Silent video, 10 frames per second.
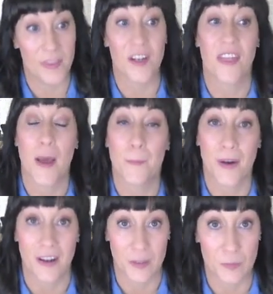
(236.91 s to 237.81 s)
They're that
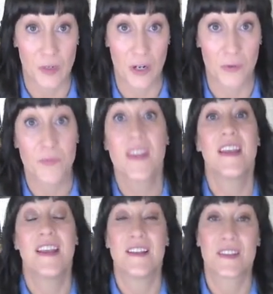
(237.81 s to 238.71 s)
bottom row.
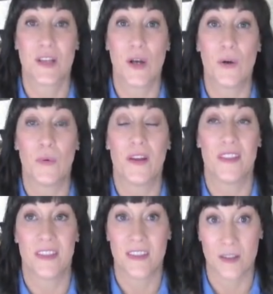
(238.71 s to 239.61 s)
So
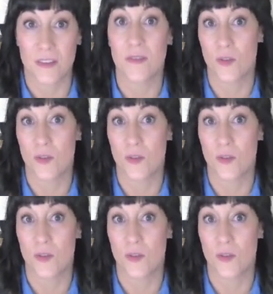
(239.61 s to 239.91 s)
the